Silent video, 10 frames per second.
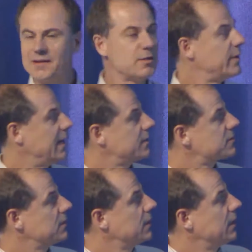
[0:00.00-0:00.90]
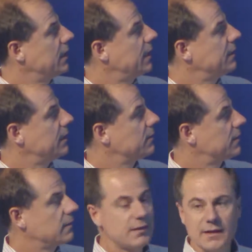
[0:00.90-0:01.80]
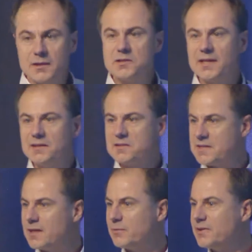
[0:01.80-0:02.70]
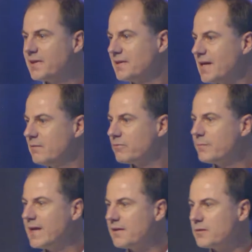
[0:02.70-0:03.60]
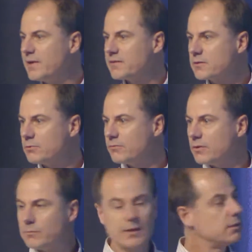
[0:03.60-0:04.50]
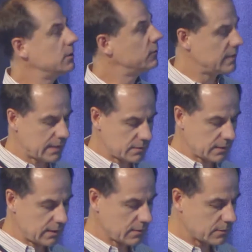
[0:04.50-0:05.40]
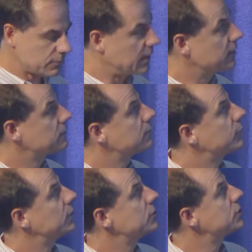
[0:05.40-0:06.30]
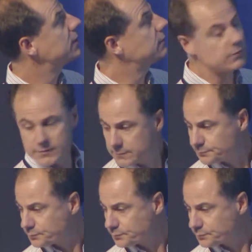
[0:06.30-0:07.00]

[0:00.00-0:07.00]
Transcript: in the past, and that they contain sediment that came from the Athabasca River, and we could use that to characterize pollution levels.